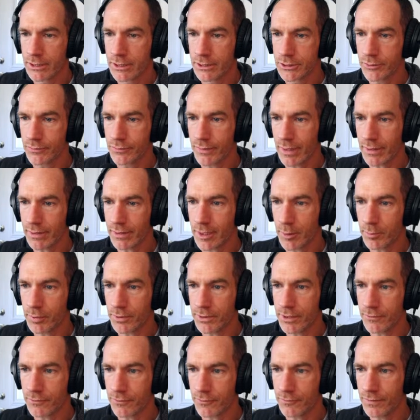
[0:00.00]
So we've got a couple
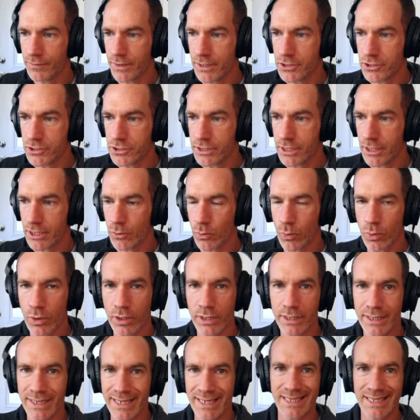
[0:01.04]
different features here. We're
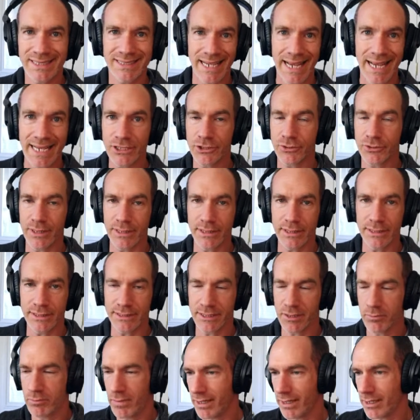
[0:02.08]
going to exaggerate
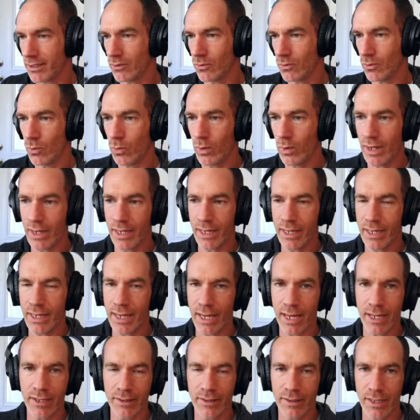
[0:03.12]
this and make it way
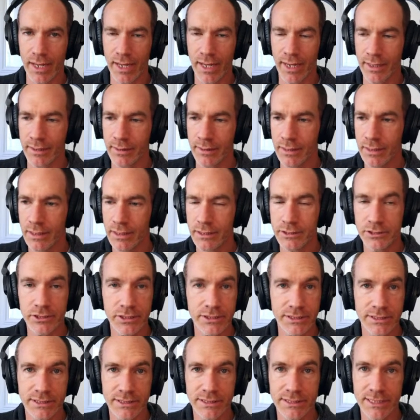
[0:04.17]
out of line
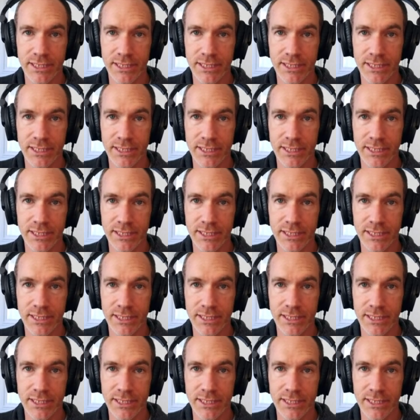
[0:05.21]
just to